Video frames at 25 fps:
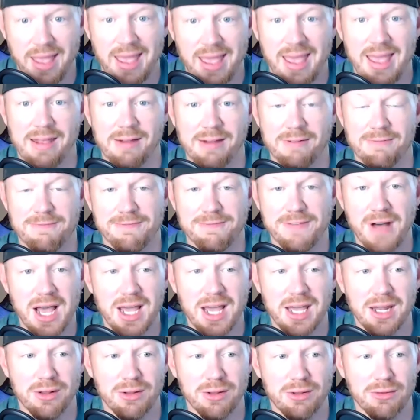and
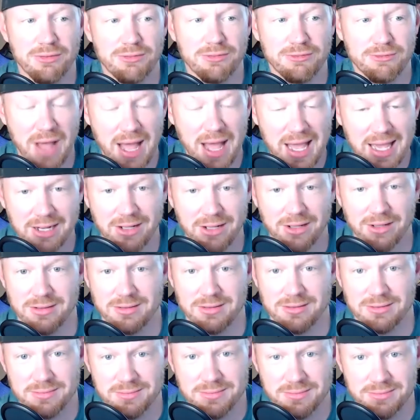final,
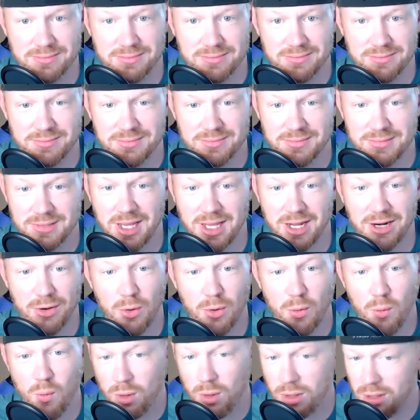final. Got to
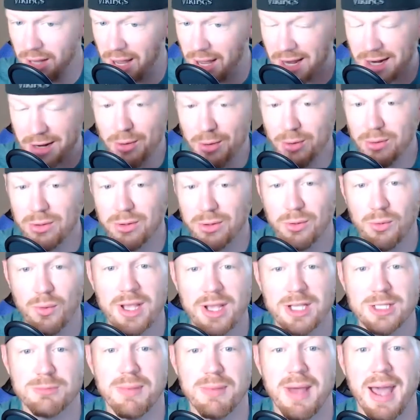go. Got to go a little
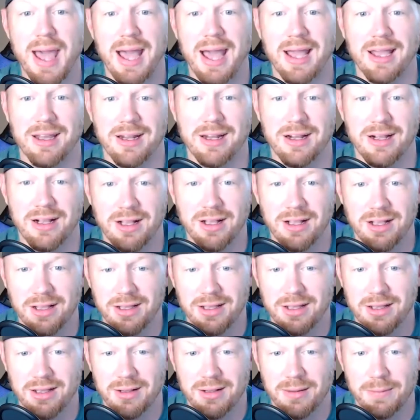ways back.
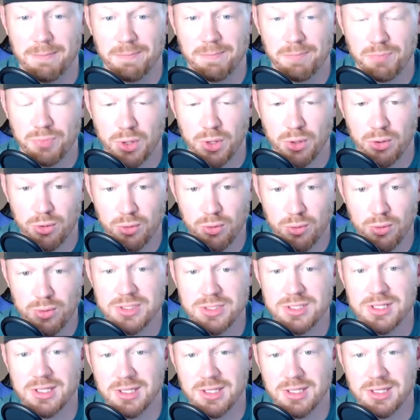Who was the